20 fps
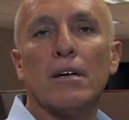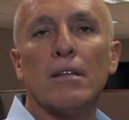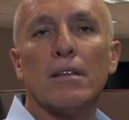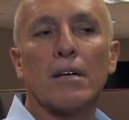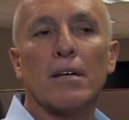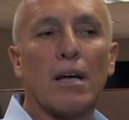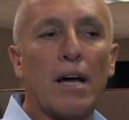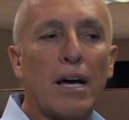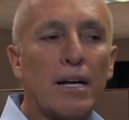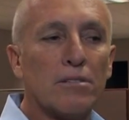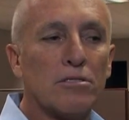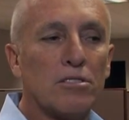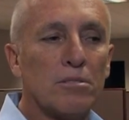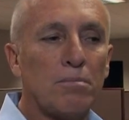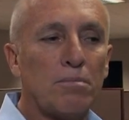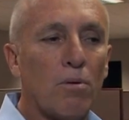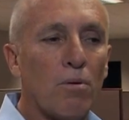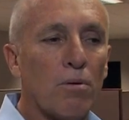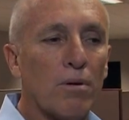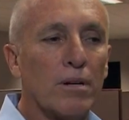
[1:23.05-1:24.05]
the kind of
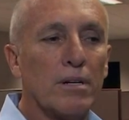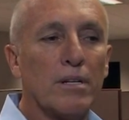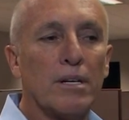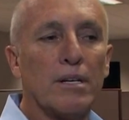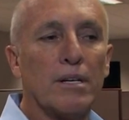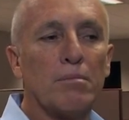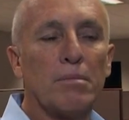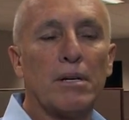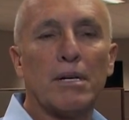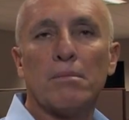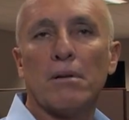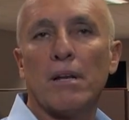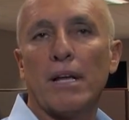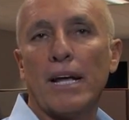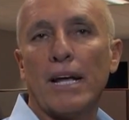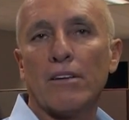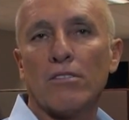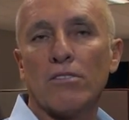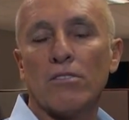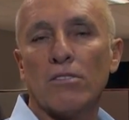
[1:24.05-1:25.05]
support and be able to
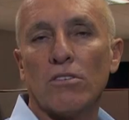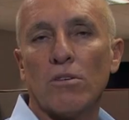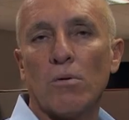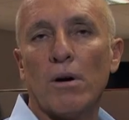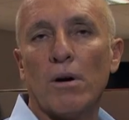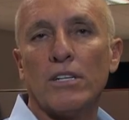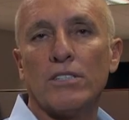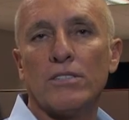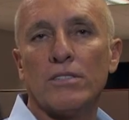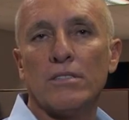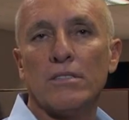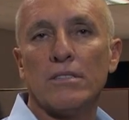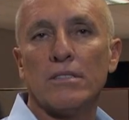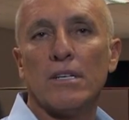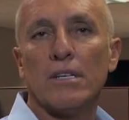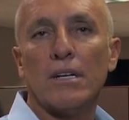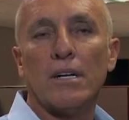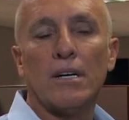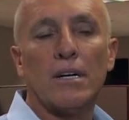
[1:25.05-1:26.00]
answer their questions